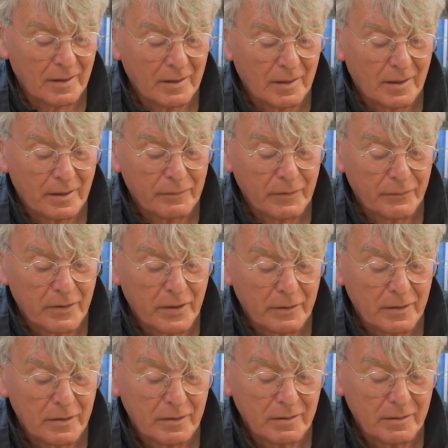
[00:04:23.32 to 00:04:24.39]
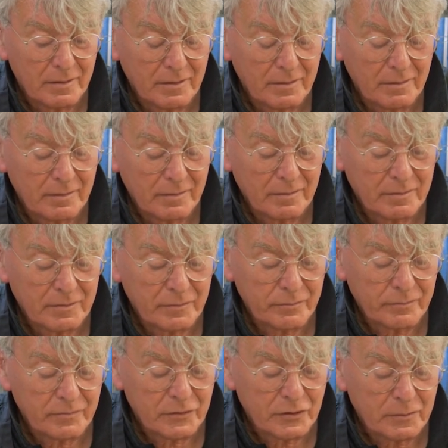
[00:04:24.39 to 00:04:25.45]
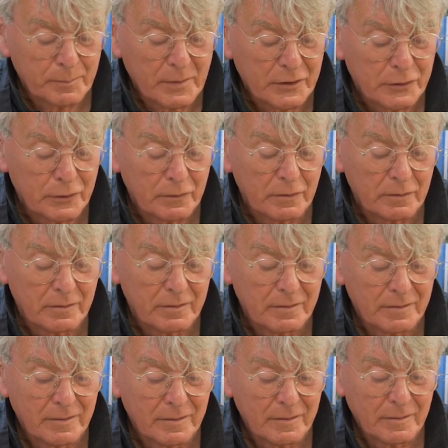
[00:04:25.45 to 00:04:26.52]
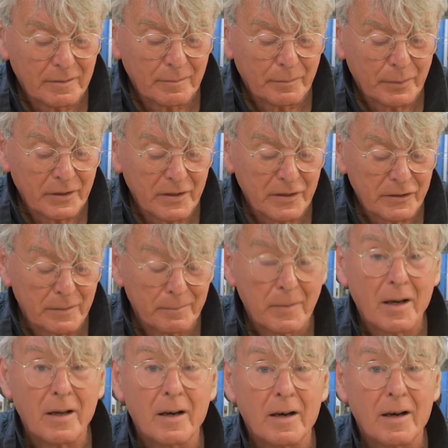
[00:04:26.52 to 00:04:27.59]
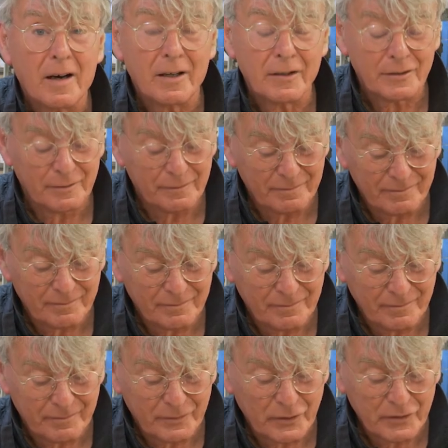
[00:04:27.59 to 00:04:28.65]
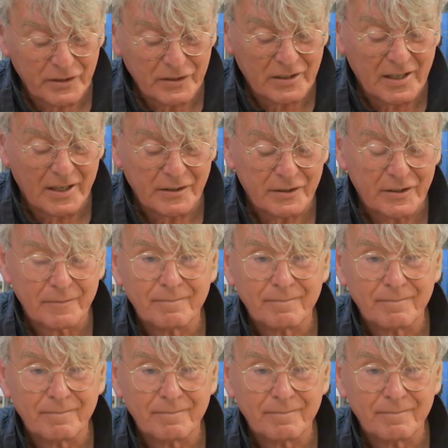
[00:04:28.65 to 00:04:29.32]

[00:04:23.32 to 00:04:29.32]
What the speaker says: I have a very special place in my heart for this last.